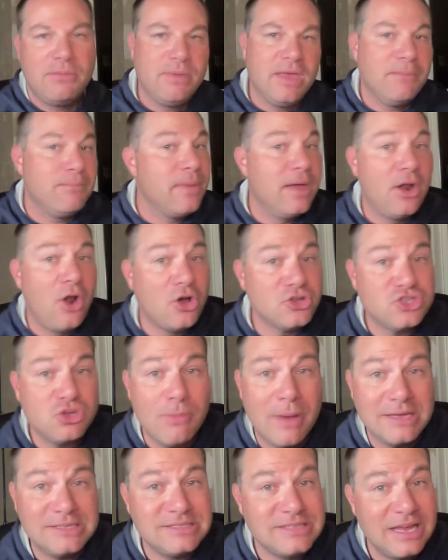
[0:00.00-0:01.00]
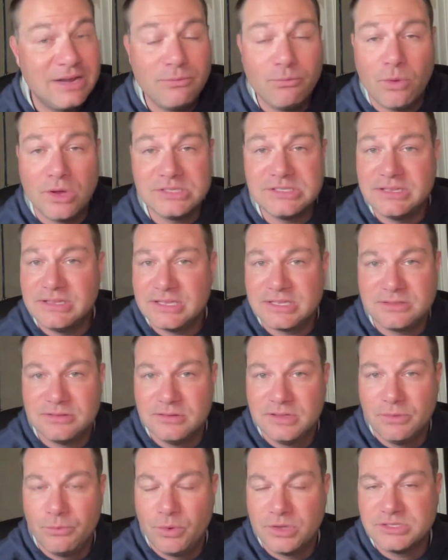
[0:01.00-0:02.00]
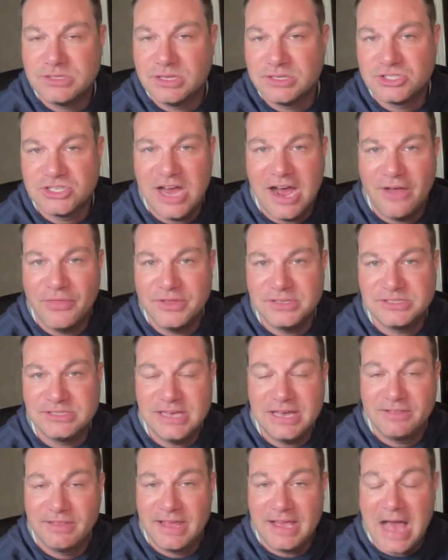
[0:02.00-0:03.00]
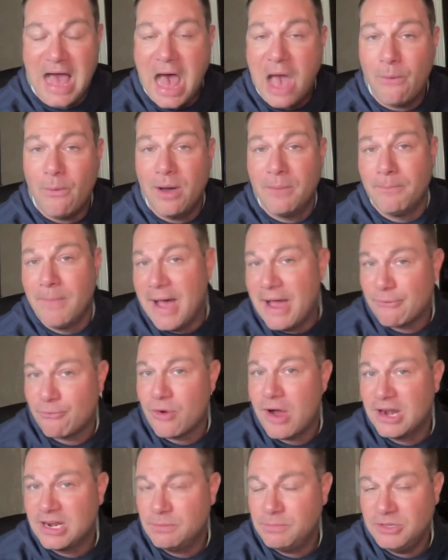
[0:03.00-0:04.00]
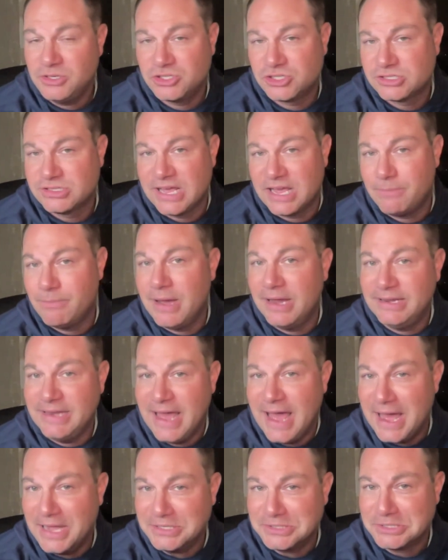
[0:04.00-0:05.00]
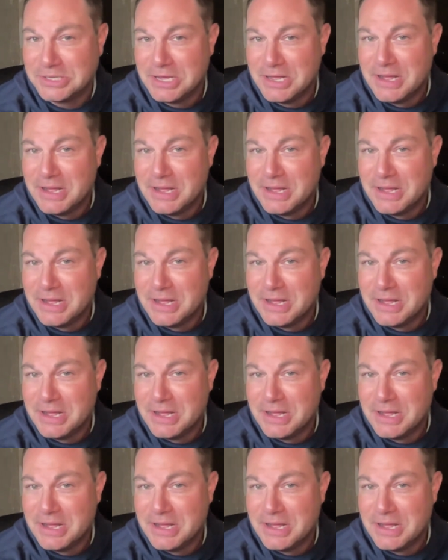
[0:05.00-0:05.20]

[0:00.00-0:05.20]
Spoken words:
But also, my son wasn't the child that said, like, I want my rod to be just like my dad's.